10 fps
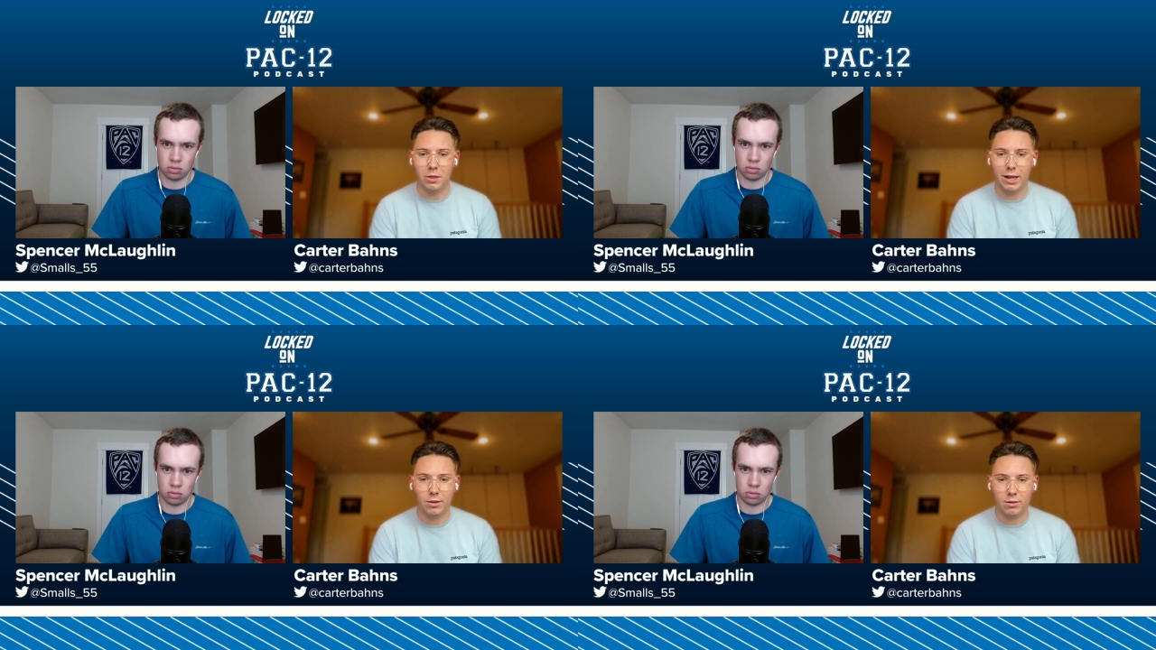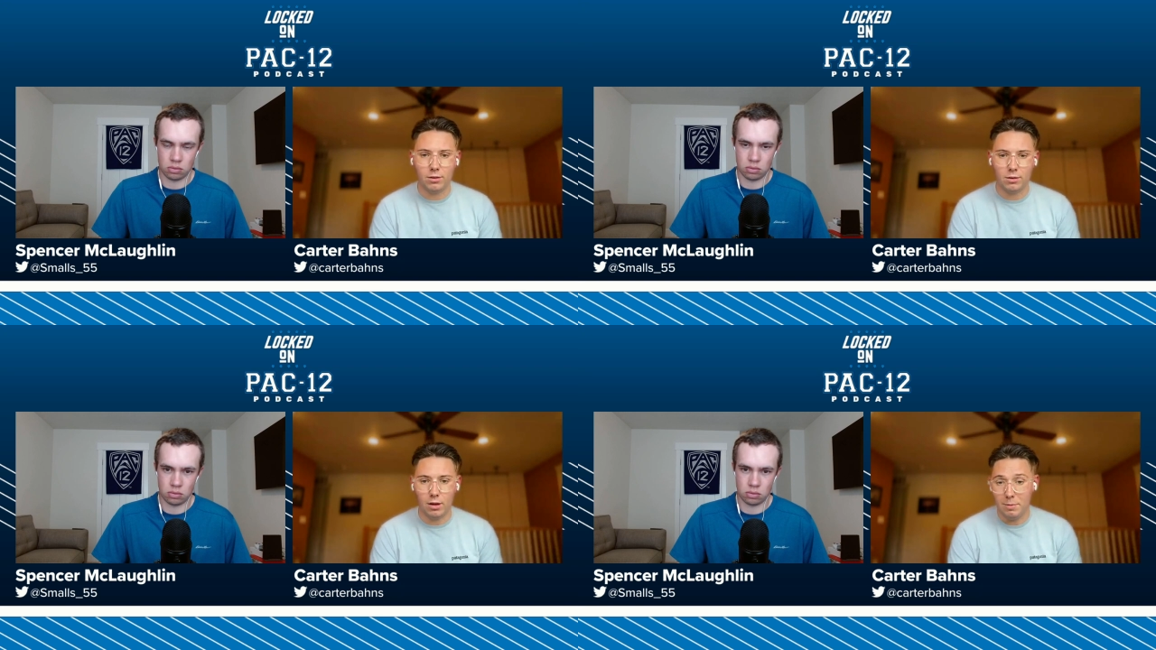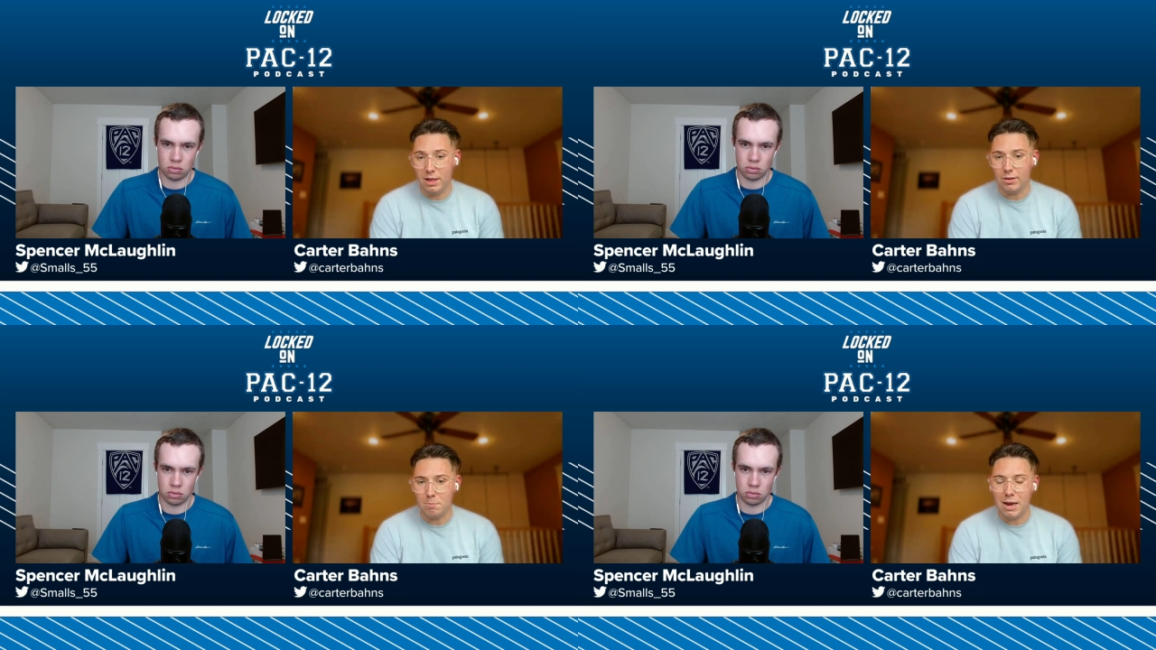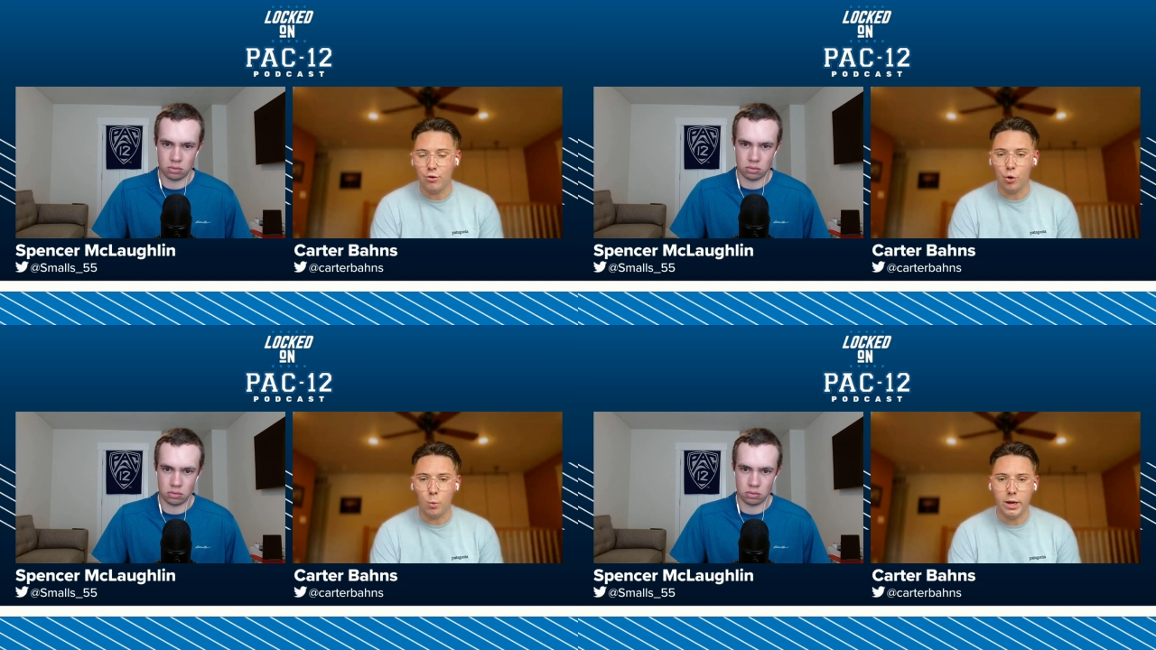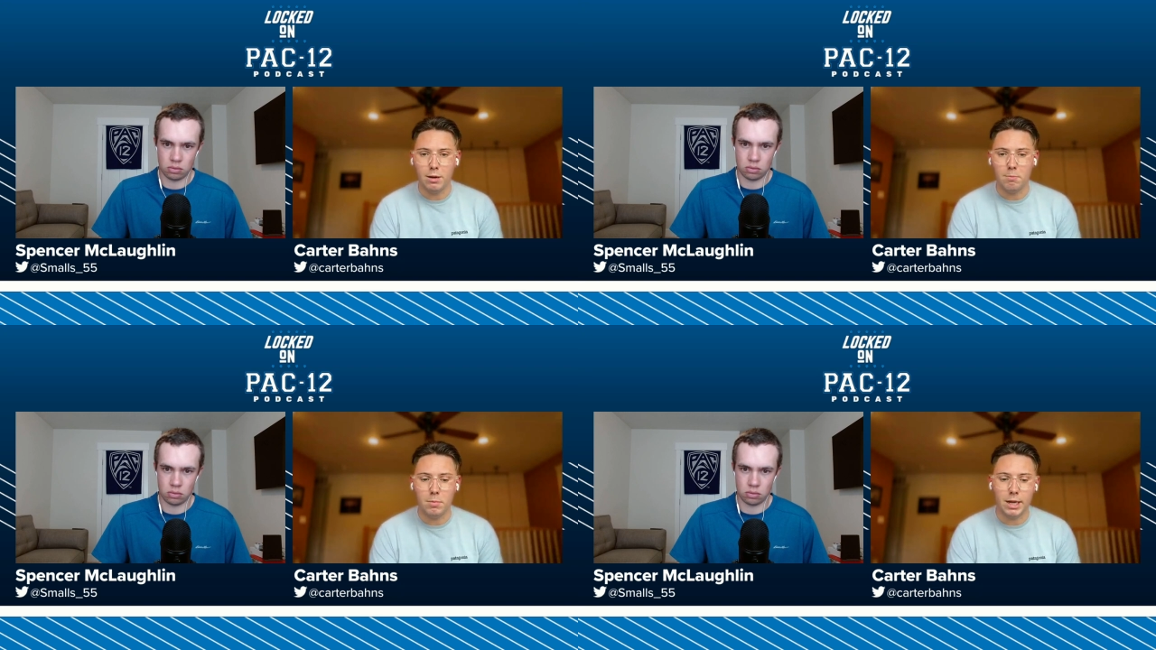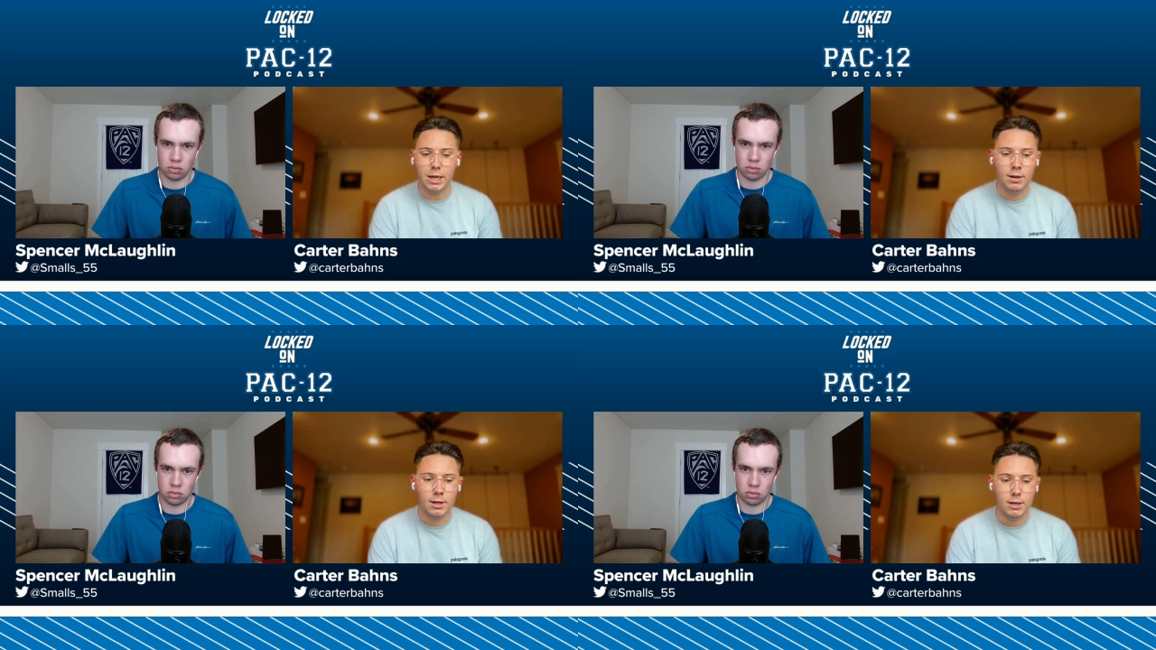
Speaker 1: That's, I mean, that's a major win, but